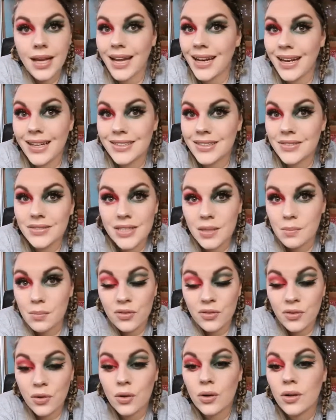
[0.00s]
as I've said
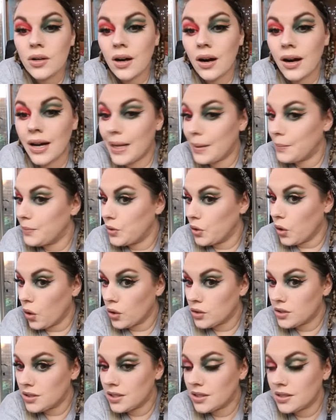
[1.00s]
before, I am
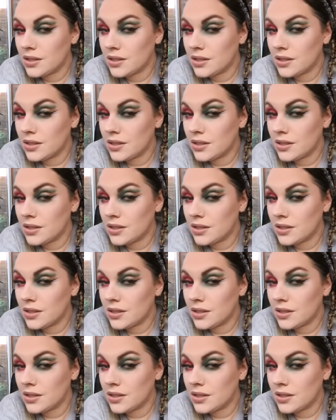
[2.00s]
not